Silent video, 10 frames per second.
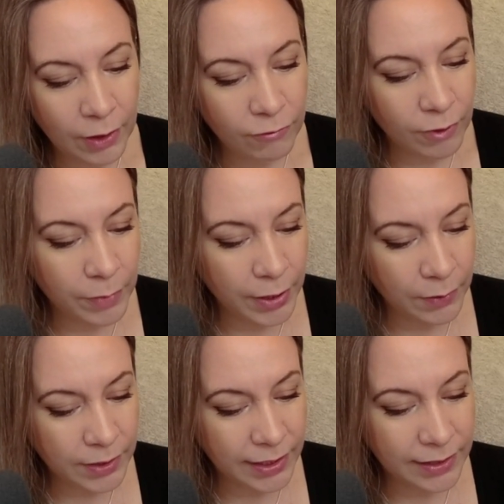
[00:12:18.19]

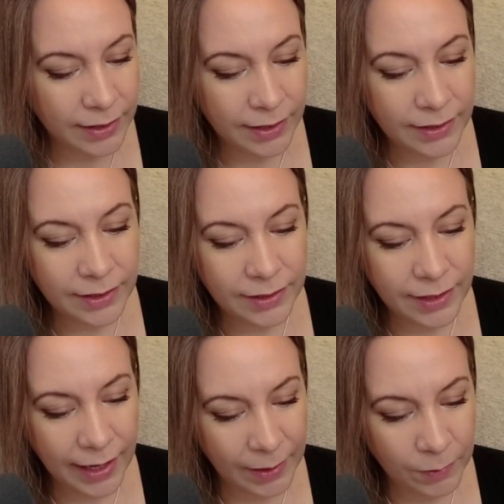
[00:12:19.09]
reputed to
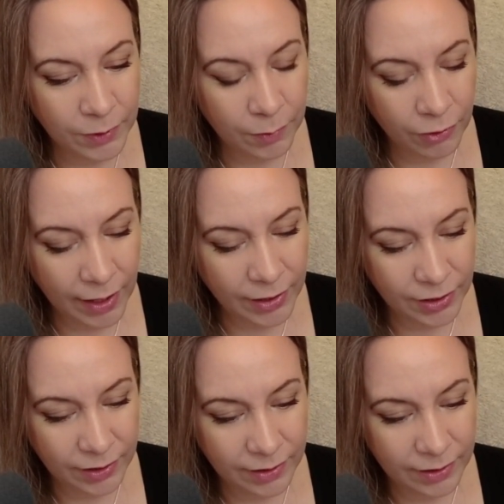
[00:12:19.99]
tame
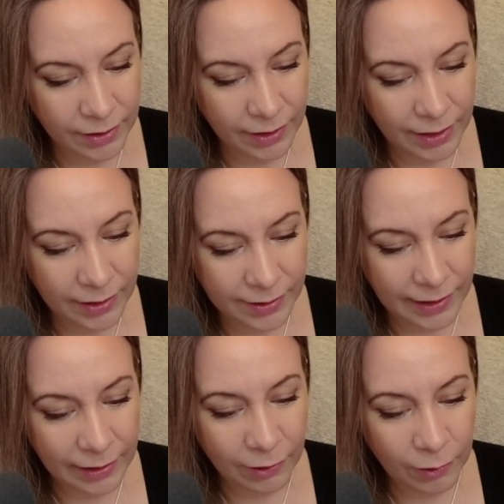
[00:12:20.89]
depression in a
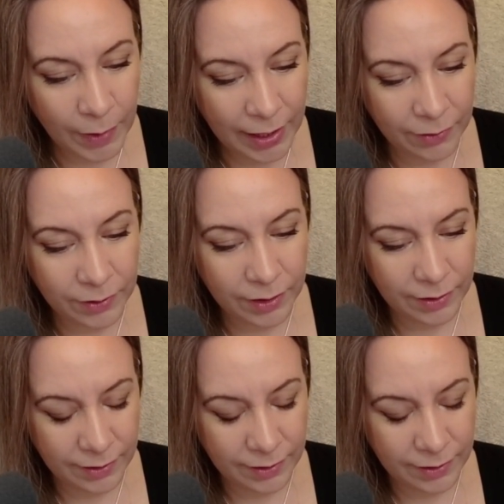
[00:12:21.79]
single bound.